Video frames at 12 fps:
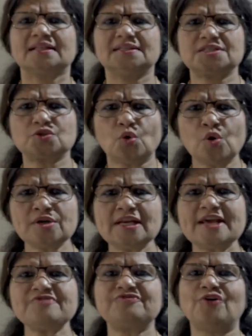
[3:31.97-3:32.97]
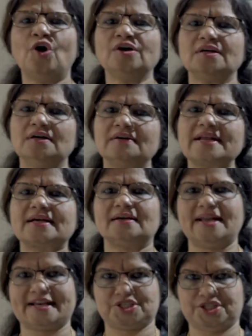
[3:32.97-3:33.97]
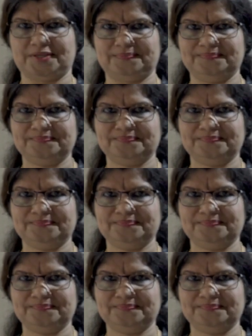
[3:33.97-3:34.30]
This is only for a recollection.